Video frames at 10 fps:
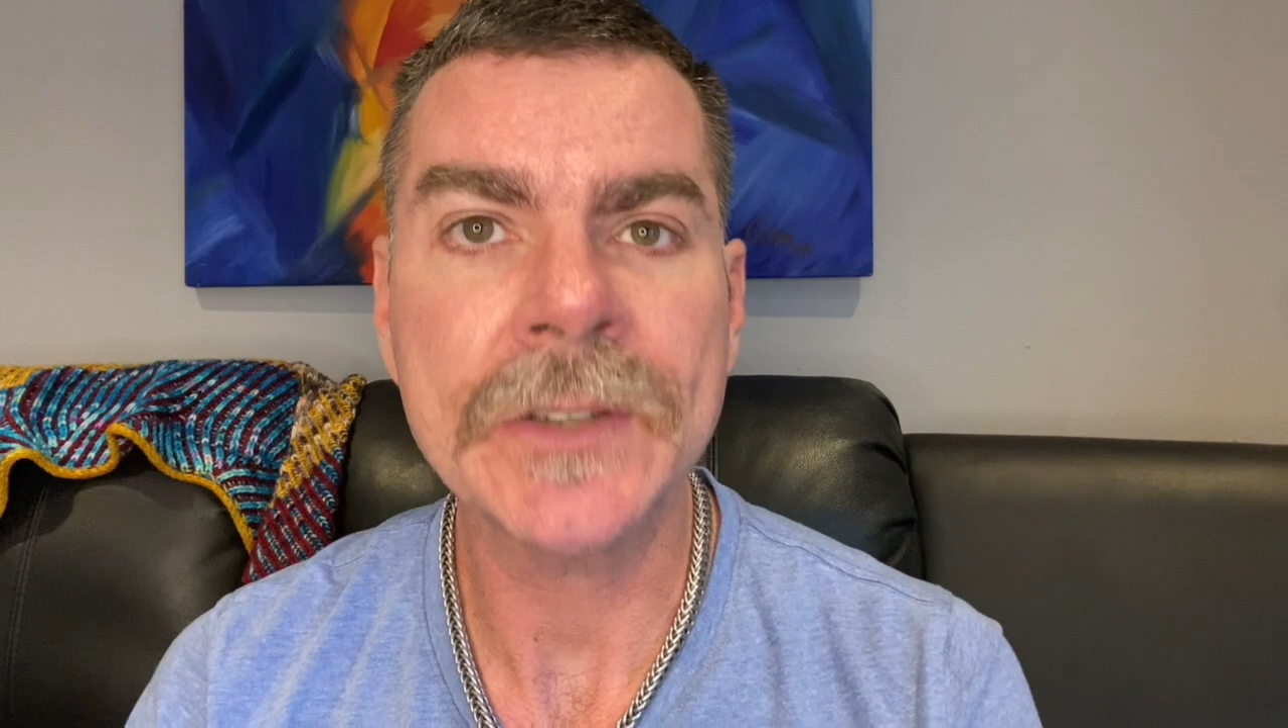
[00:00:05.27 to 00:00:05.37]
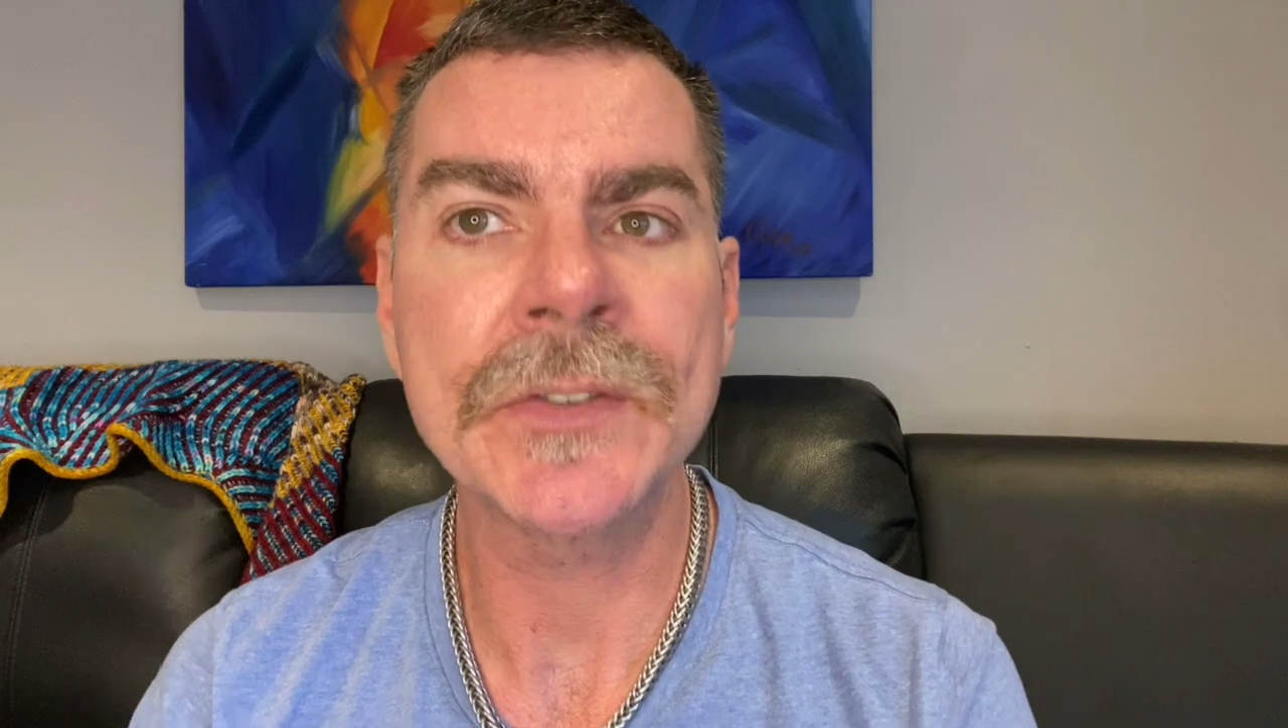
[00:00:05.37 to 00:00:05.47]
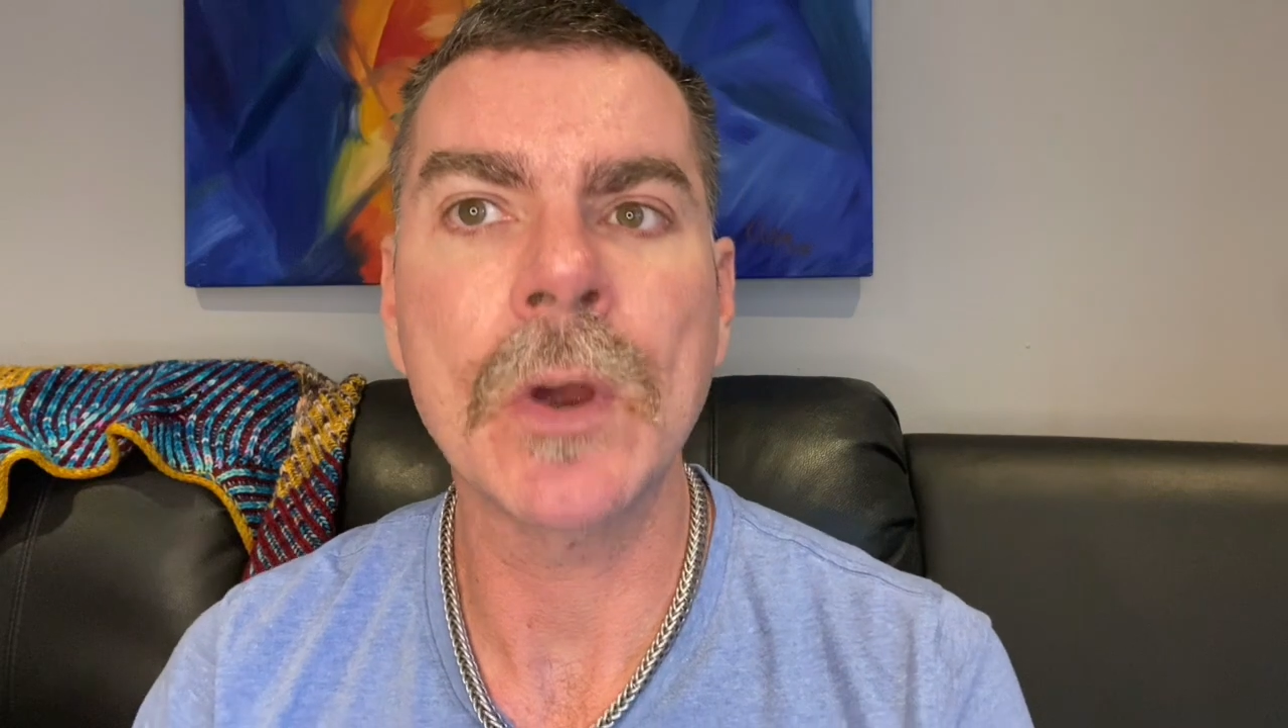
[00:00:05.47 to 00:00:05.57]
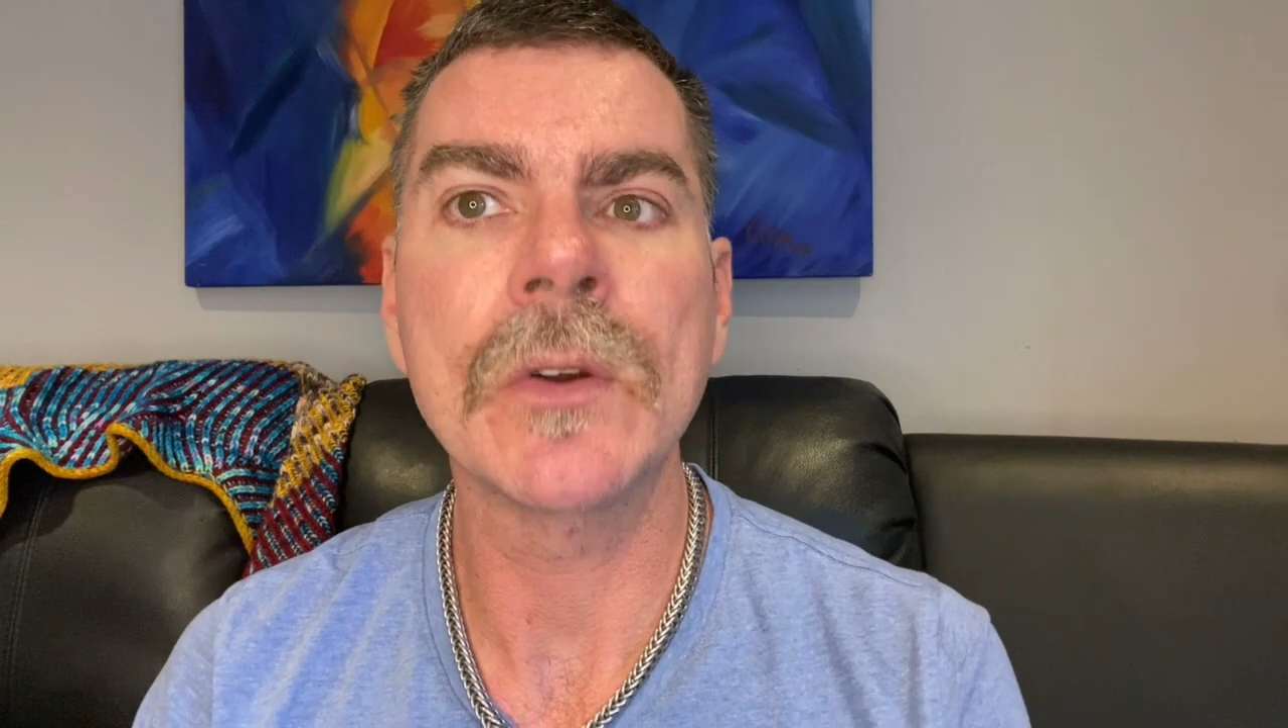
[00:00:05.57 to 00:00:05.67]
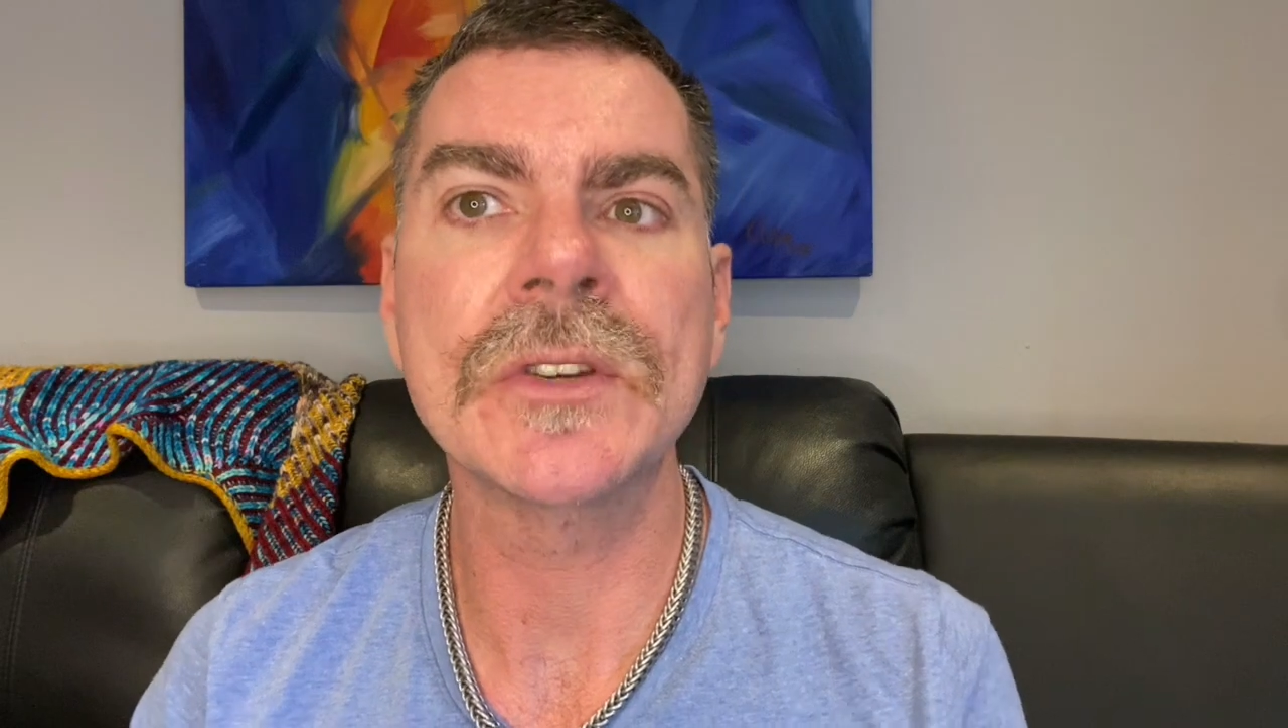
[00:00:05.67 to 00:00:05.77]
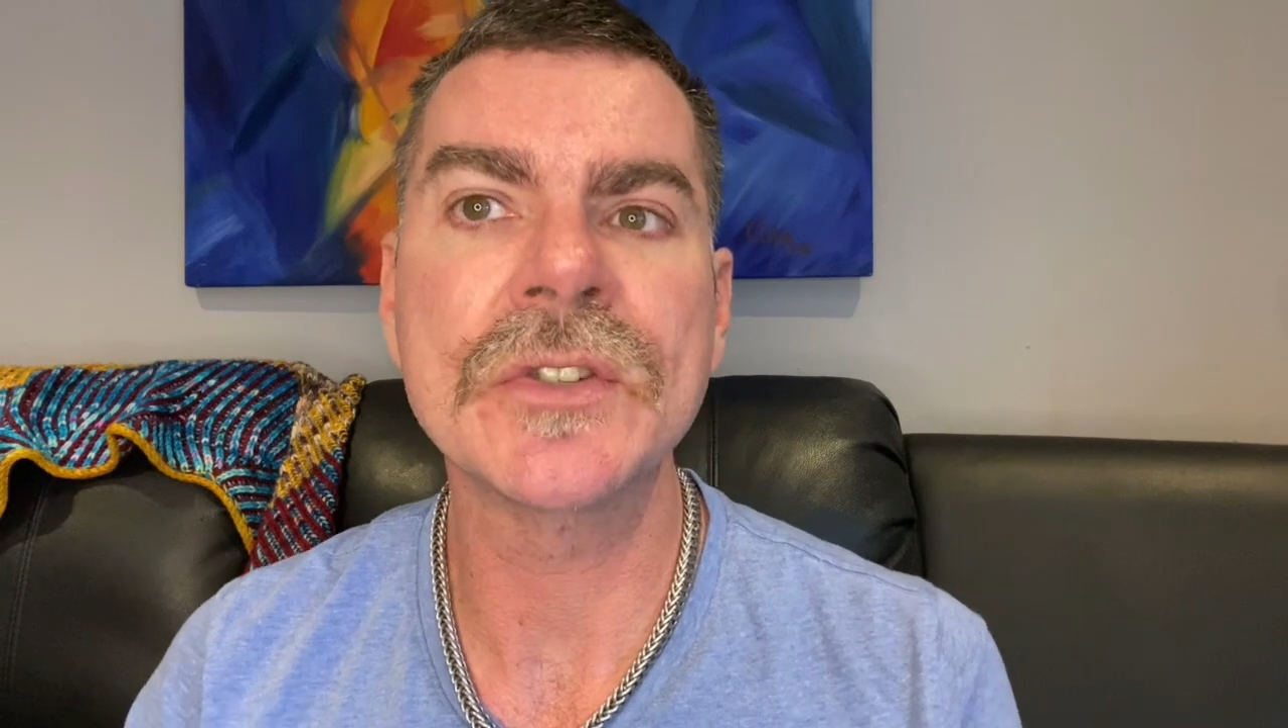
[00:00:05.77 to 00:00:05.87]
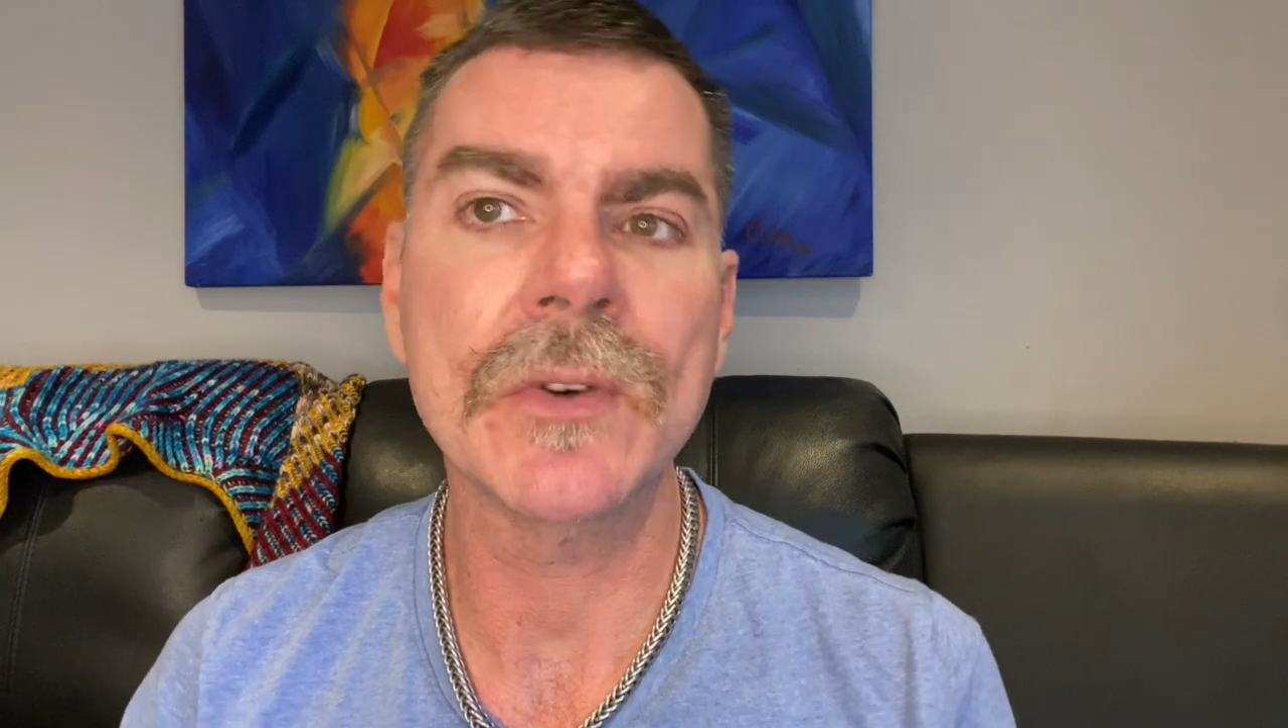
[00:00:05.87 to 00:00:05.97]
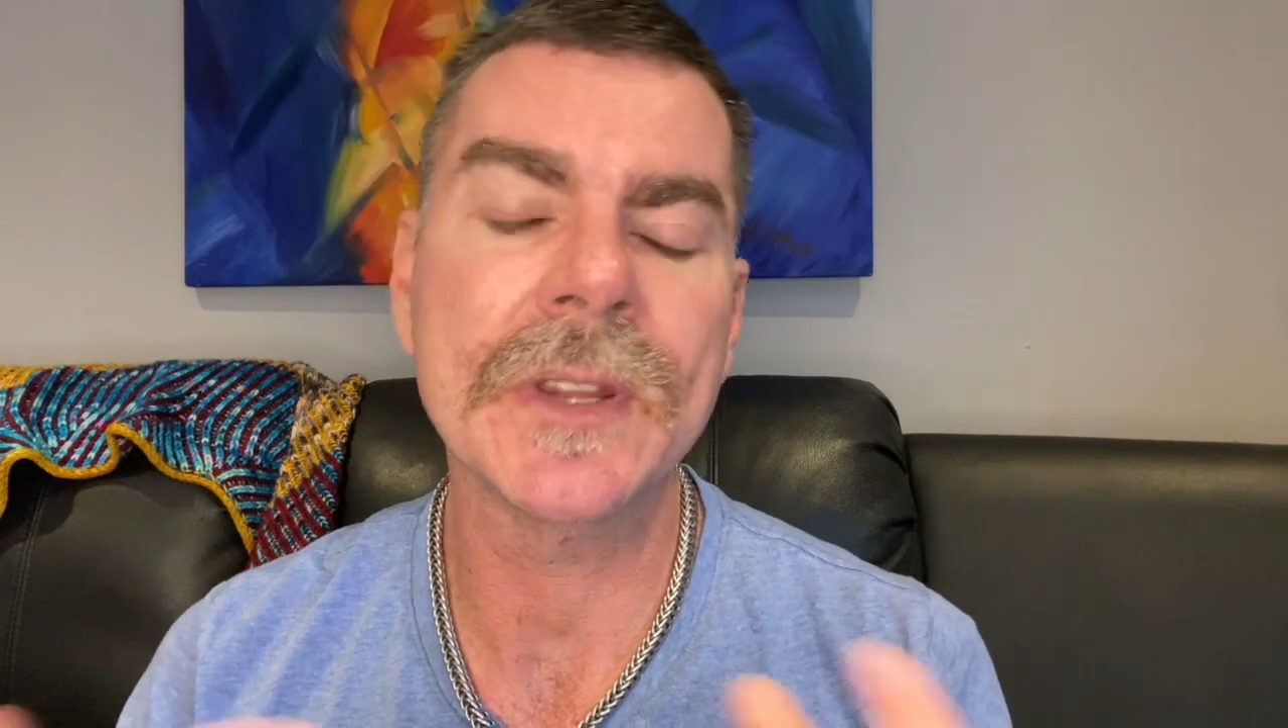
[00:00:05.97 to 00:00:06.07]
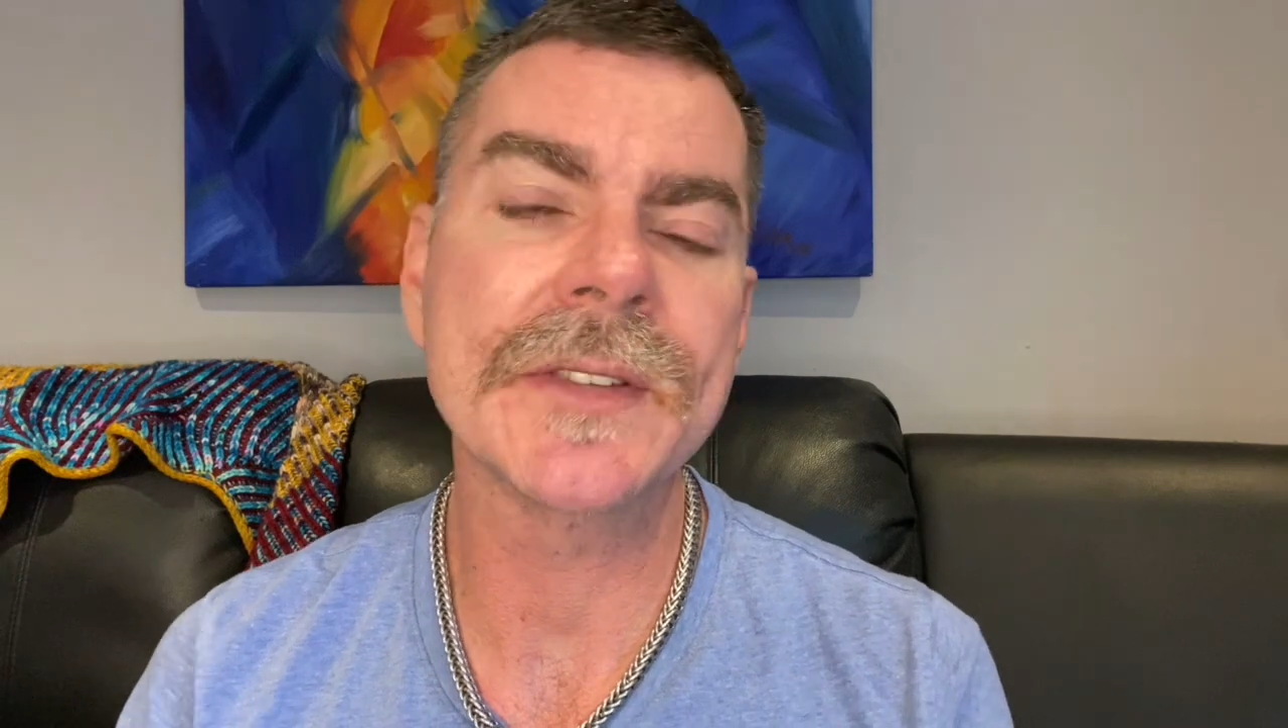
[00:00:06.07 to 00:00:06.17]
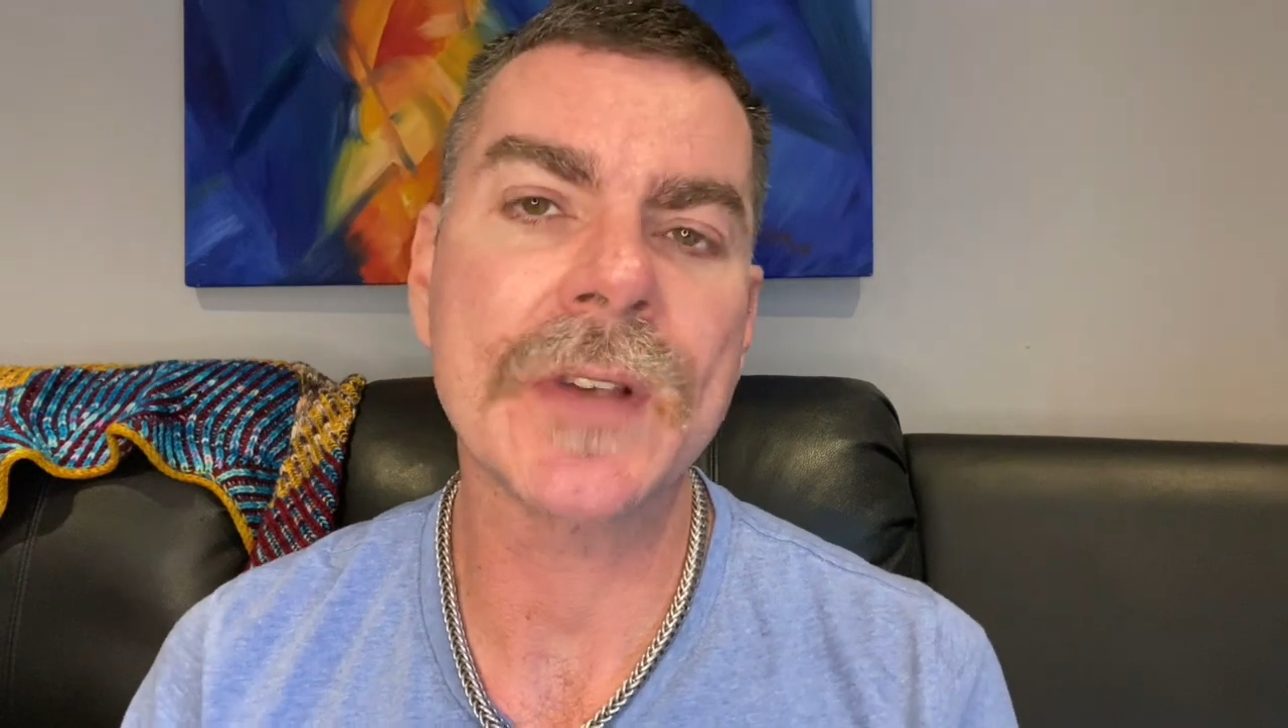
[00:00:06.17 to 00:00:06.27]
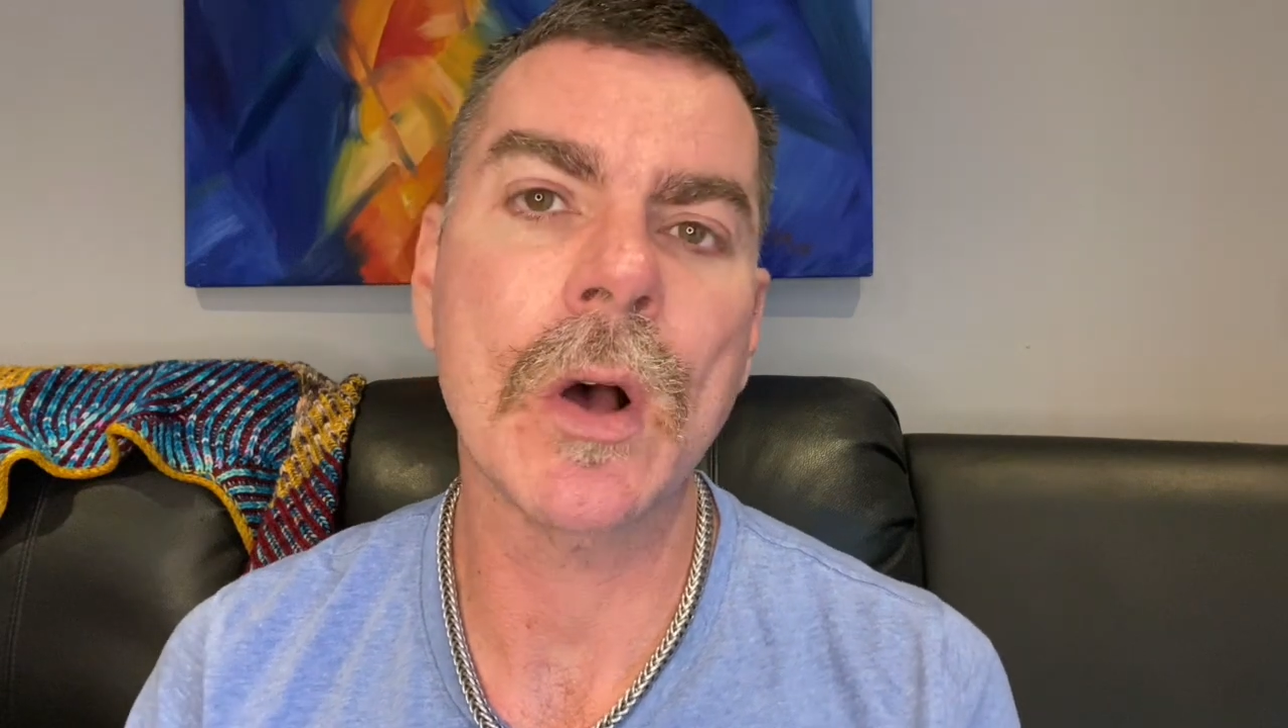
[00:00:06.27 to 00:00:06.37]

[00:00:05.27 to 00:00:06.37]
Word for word: So, during this